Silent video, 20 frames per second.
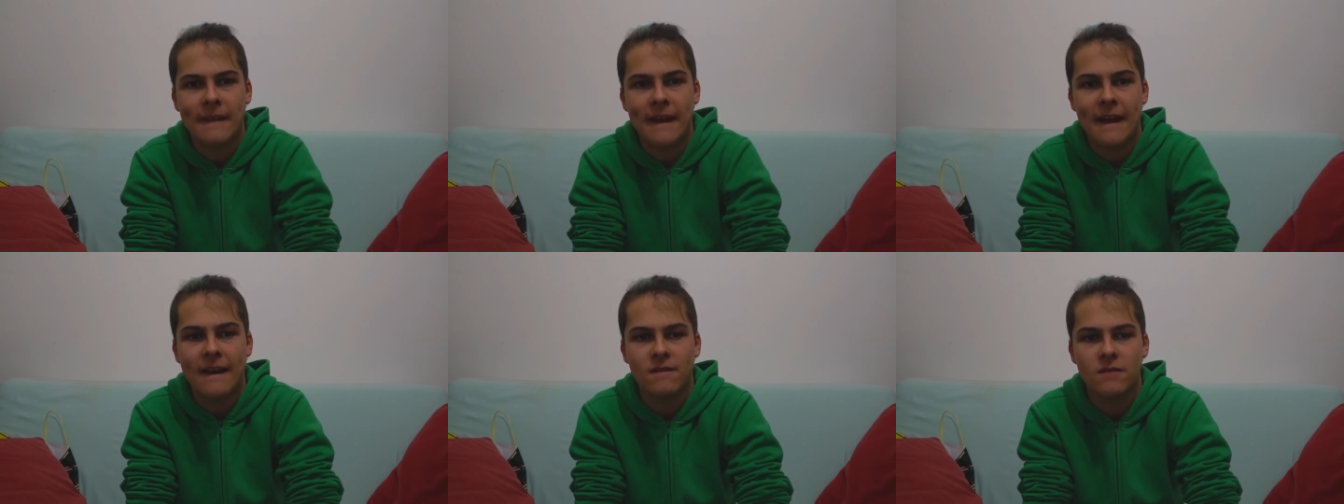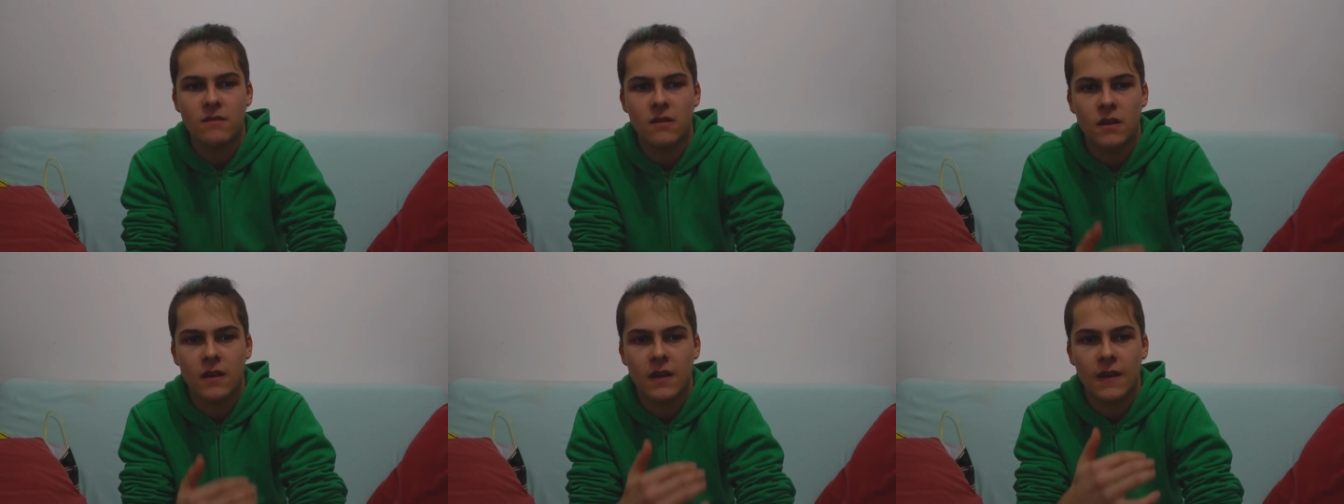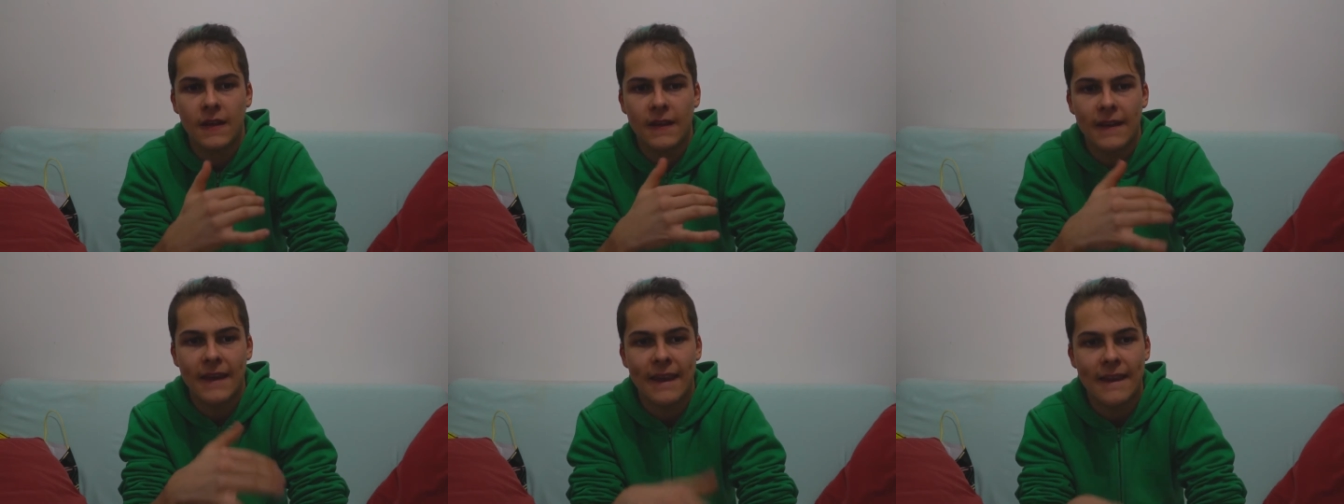after
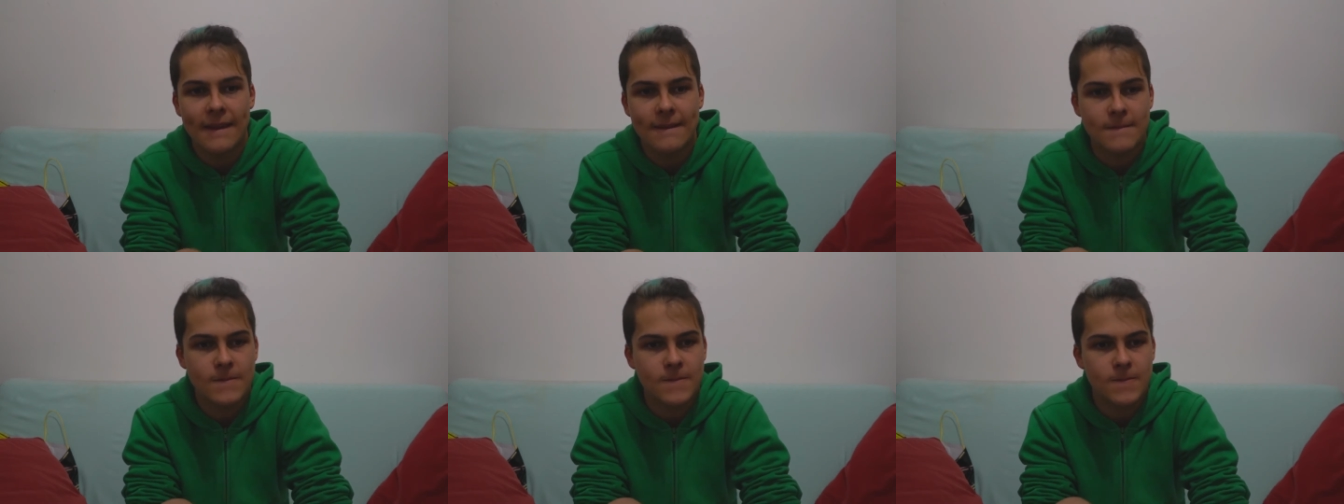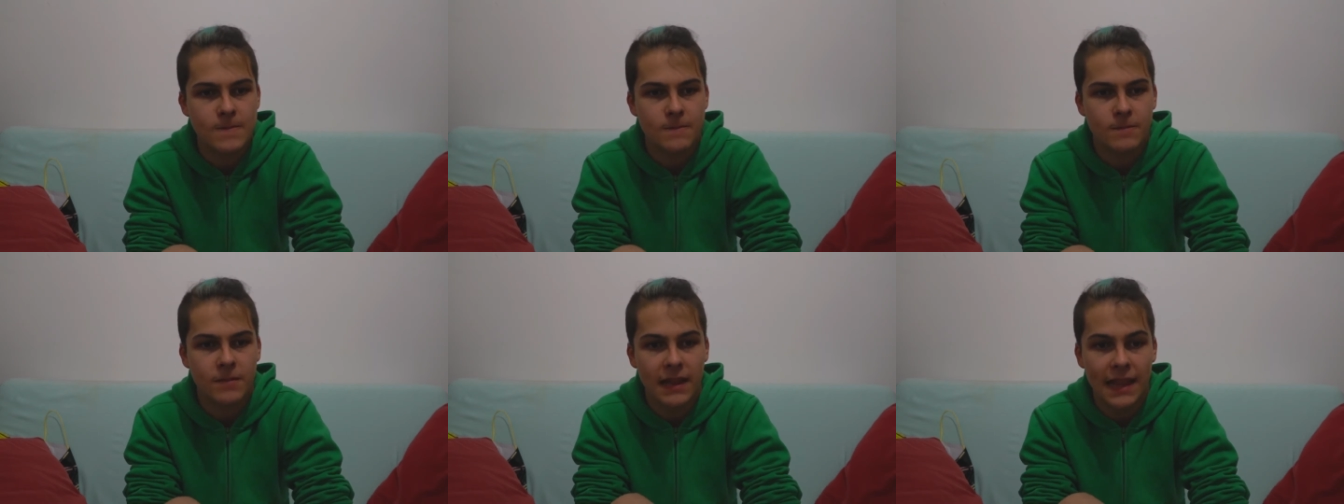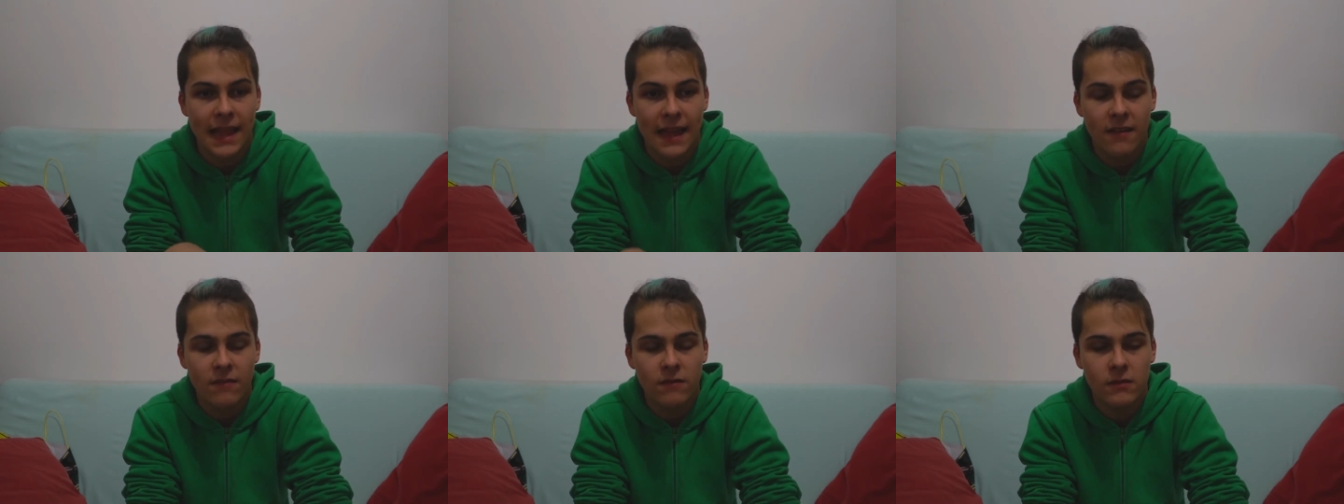he
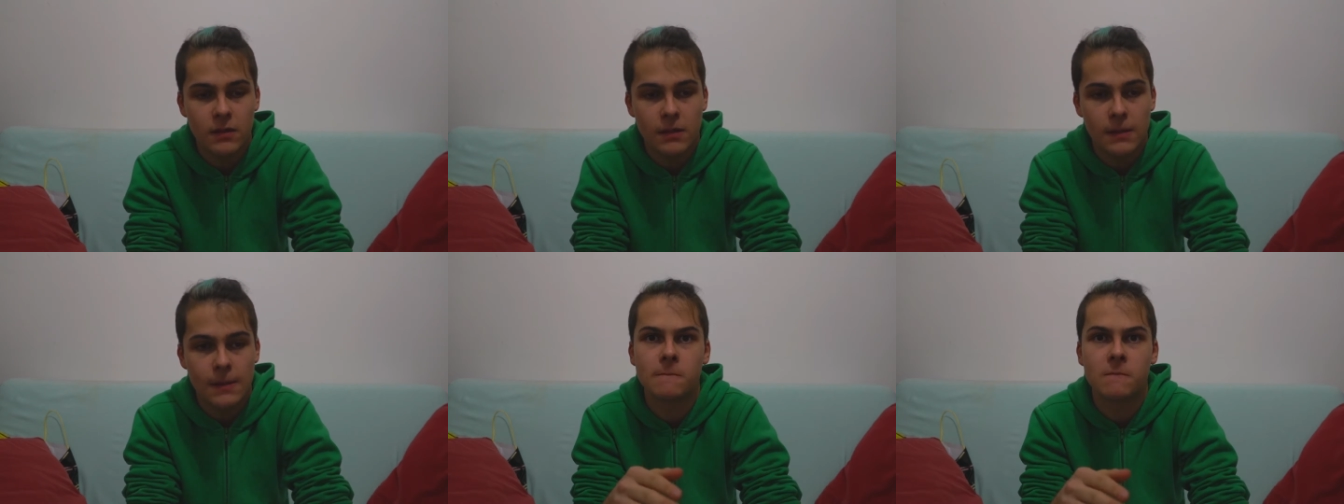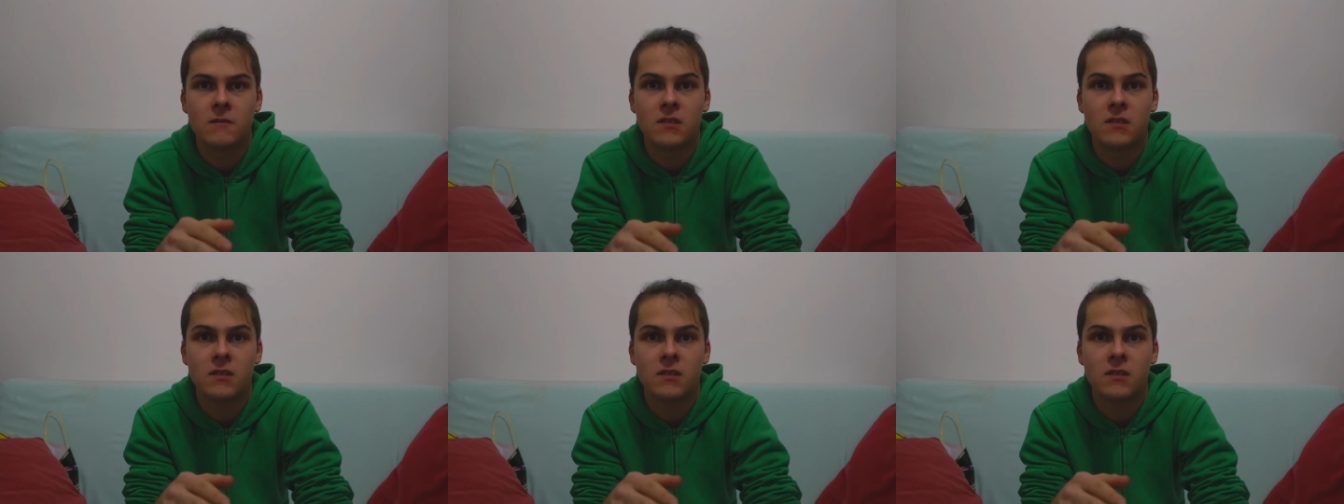left,